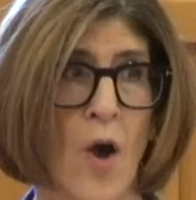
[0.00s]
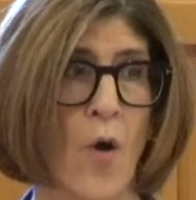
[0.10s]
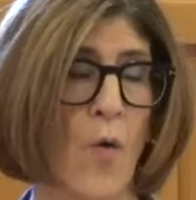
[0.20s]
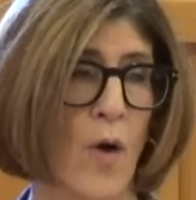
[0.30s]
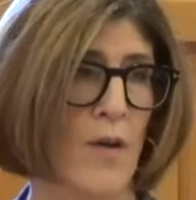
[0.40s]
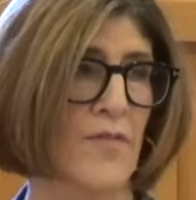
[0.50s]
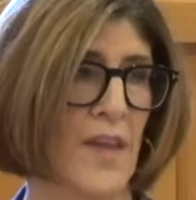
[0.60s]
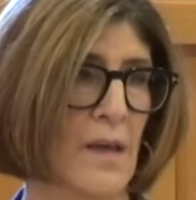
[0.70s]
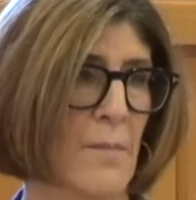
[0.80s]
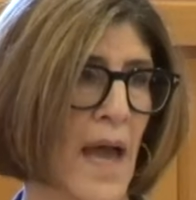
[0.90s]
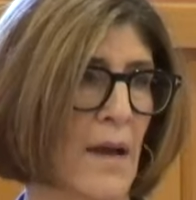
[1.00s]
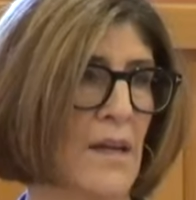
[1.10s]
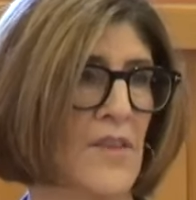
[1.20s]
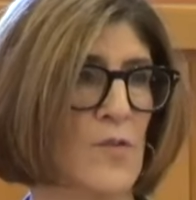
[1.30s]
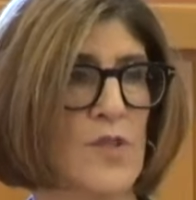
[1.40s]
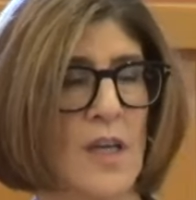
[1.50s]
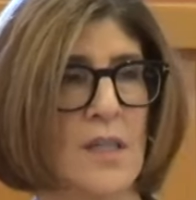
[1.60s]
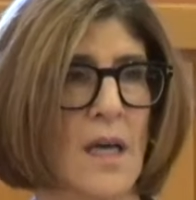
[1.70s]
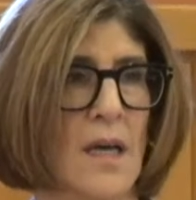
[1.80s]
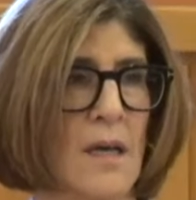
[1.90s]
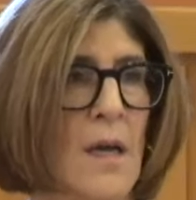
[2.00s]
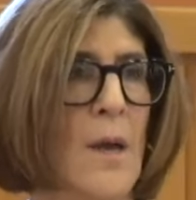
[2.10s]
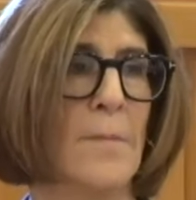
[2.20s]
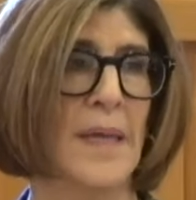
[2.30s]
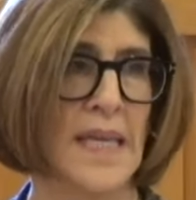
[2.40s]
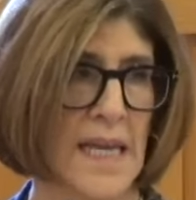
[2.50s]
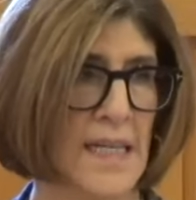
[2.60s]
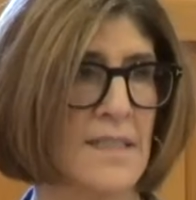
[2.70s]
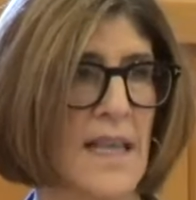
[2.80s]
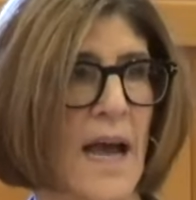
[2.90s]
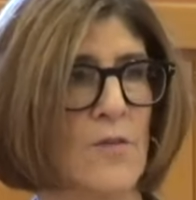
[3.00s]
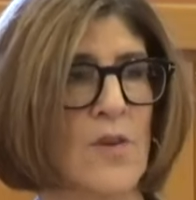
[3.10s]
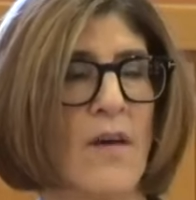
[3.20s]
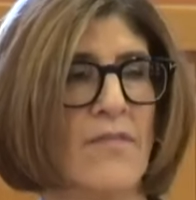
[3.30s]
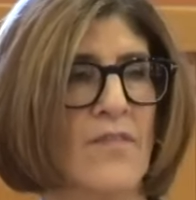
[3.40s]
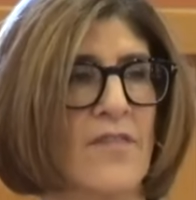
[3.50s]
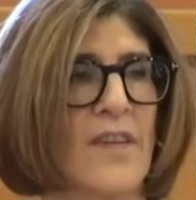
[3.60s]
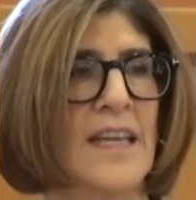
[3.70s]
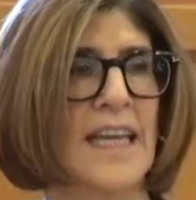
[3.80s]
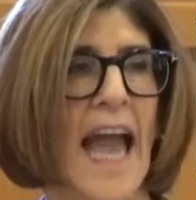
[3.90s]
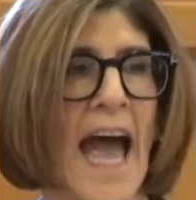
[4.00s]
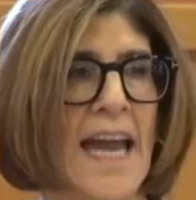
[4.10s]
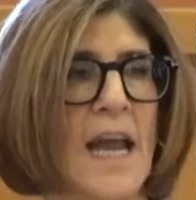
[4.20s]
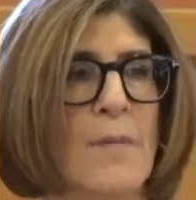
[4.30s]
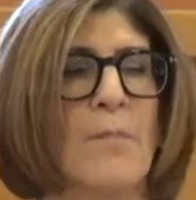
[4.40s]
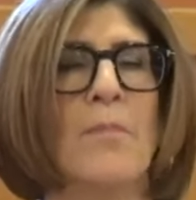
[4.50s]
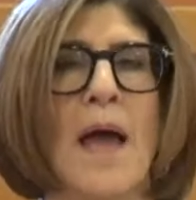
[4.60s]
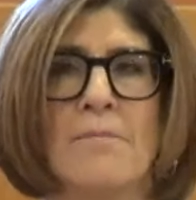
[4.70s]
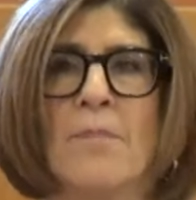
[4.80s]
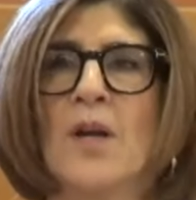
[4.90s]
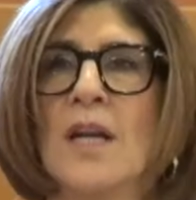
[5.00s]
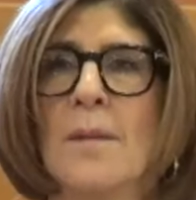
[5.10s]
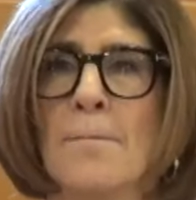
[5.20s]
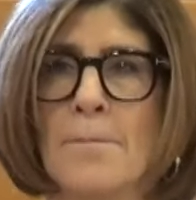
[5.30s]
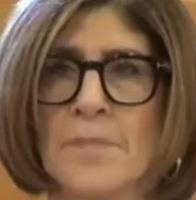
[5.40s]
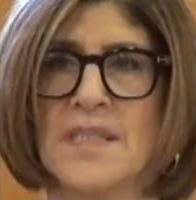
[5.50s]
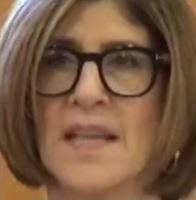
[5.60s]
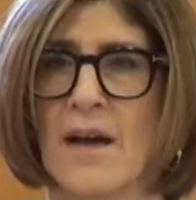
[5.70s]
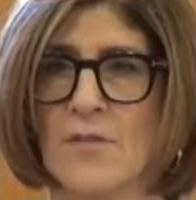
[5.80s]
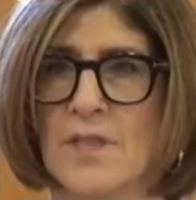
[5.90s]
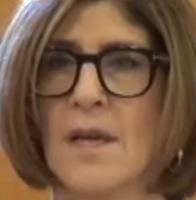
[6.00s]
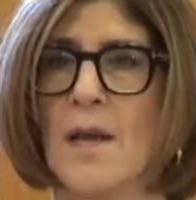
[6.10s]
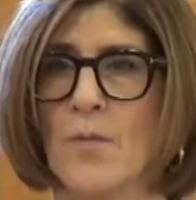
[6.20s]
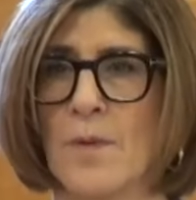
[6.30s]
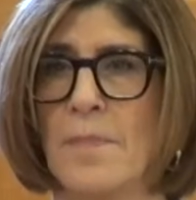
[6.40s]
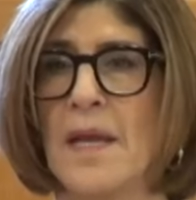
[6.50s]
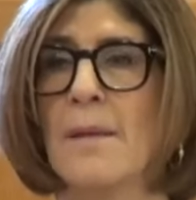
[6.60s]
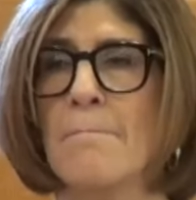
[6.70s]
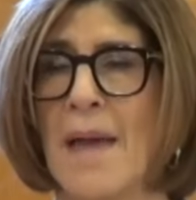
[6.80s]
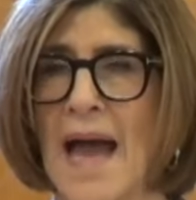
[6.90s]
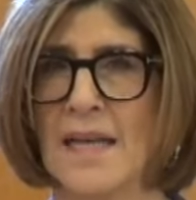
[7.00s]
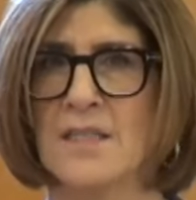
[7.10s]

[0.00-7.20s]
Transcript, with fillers: or think about if you took the beginning sound off of cat and, and put an m sound, it would be mat.